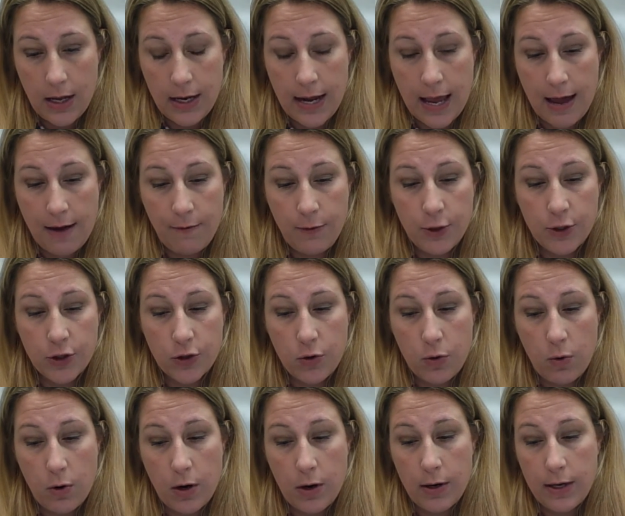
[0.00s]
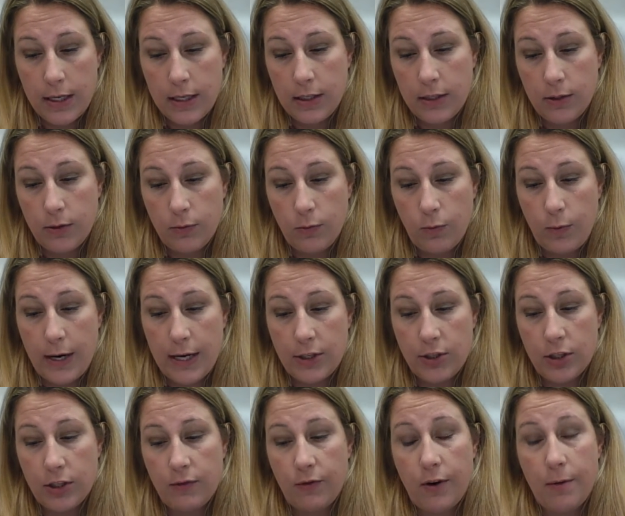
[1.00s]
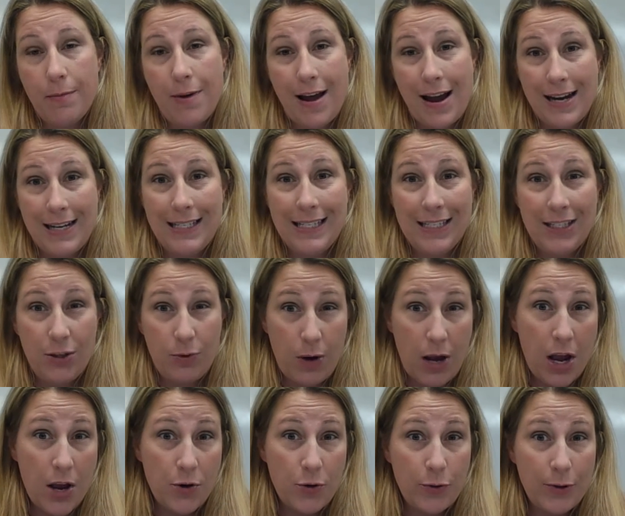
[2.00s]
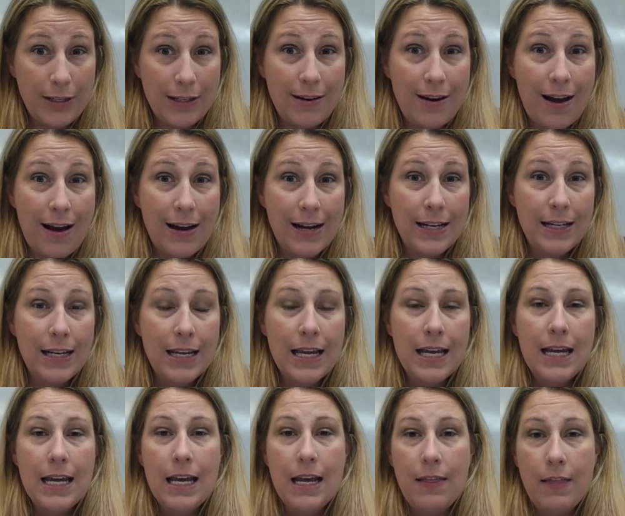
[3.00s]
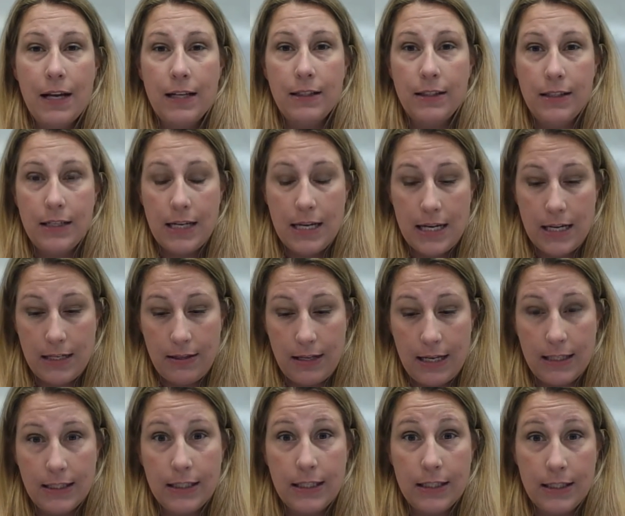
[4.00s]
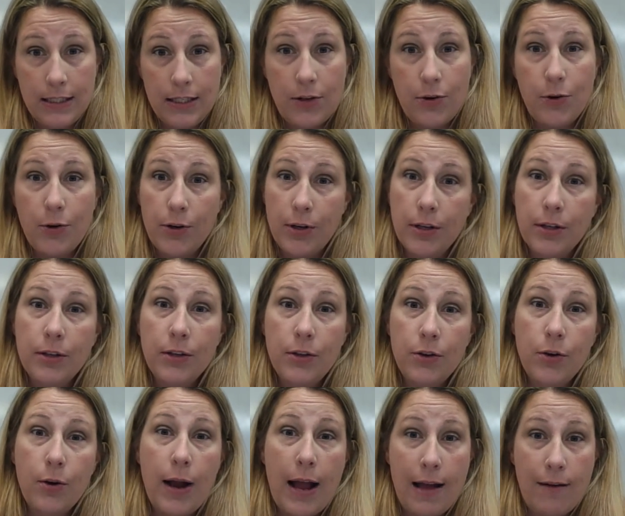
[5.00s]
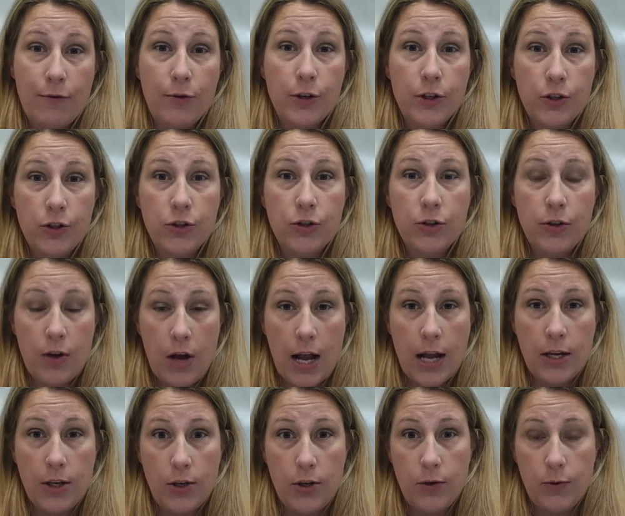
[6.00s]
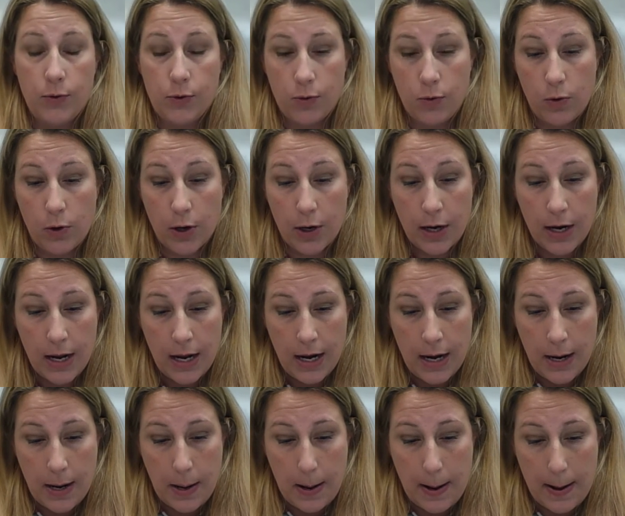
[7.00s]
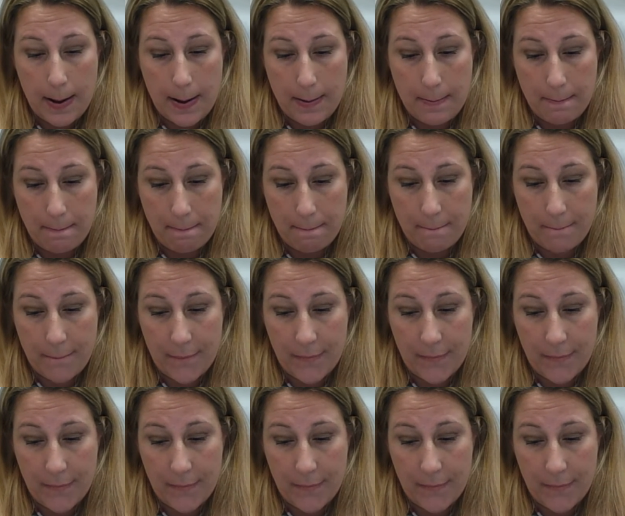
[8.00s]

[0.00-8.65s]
average score ranges from 90 to 109, and that's considered your average IQ score. And